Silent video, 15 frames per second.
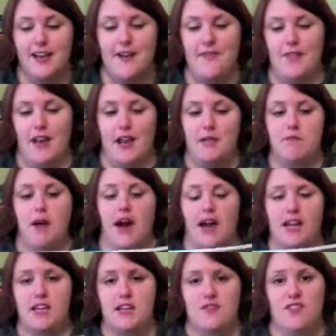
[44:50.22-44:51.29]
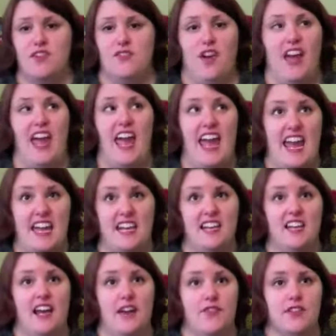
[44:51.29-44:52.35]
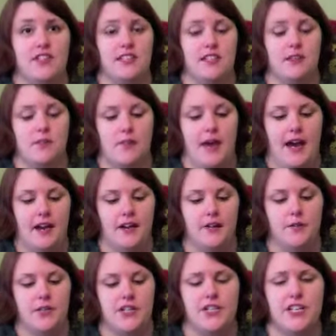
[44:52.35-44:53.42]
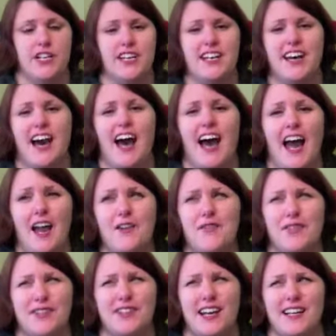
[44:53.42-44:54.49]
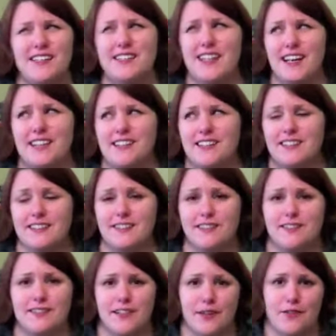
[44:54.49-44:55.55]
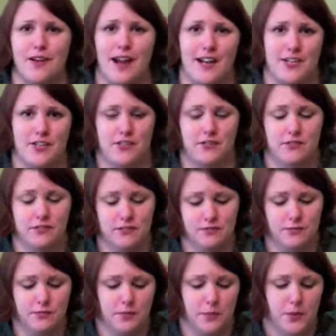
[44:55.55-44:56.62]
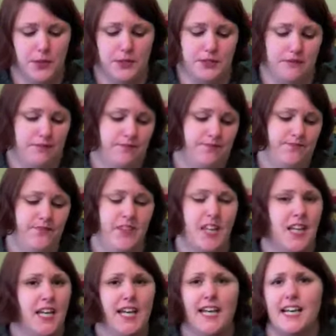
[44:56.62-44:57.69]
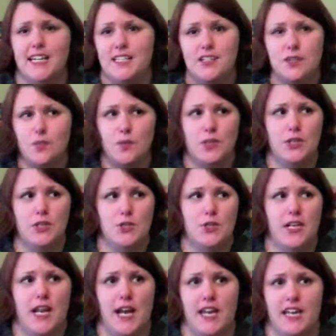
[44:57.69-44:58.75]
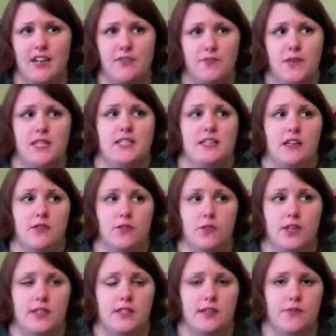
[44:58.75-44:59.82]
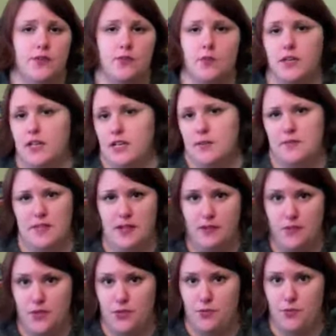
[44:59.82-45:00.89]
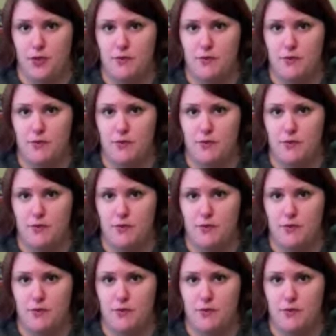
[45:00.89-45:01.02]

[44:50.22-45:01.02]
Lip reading: that I'd buy even if I hated every single pattern, which I realize that's a little irrational, but it's the one treat I give myself once every, what, it comes out every 3